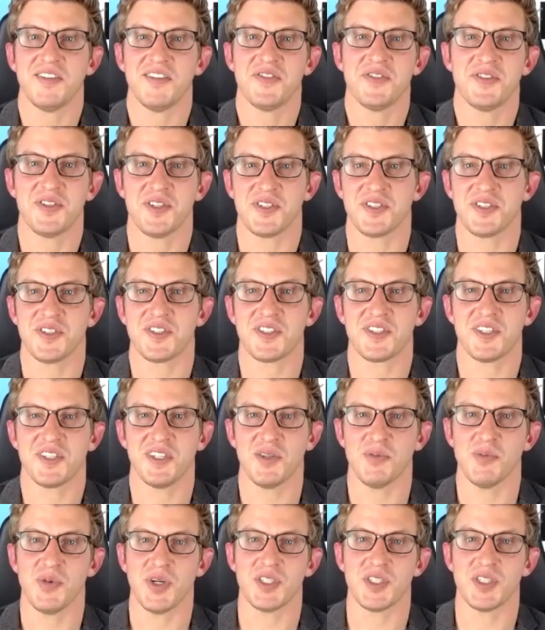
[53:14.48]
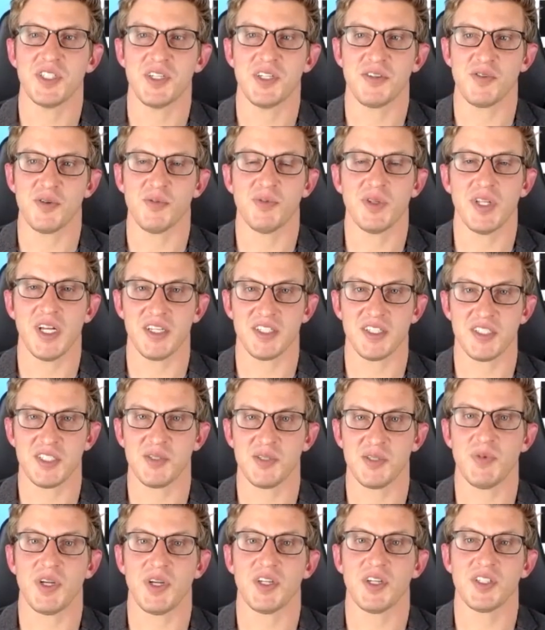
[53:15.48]
just in a bunch of different places
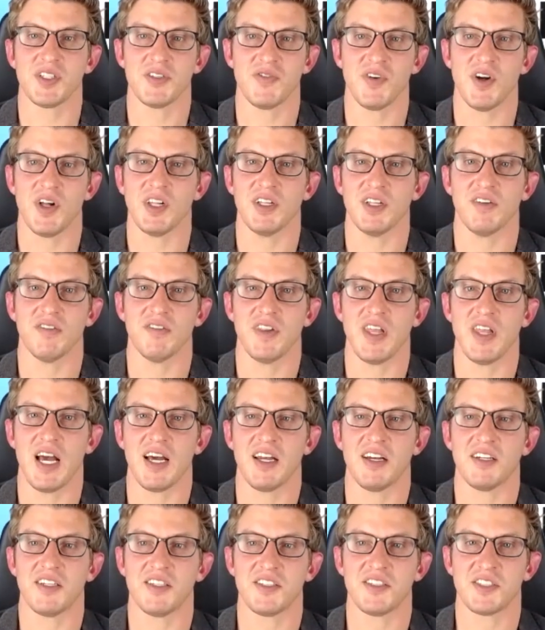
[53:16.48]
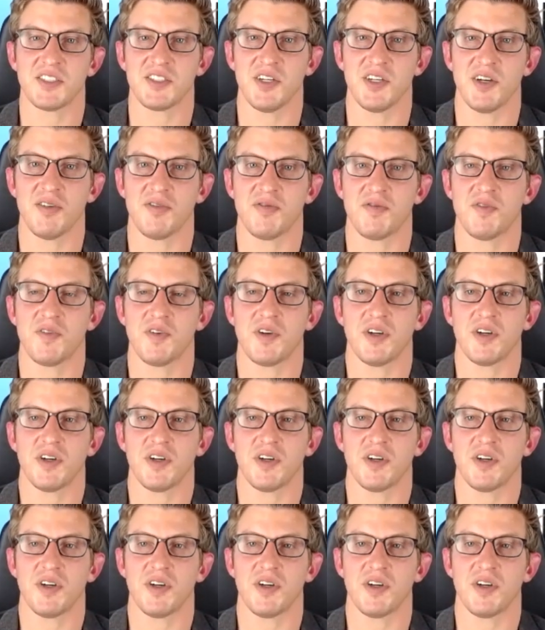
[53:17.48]
because of all of that stuff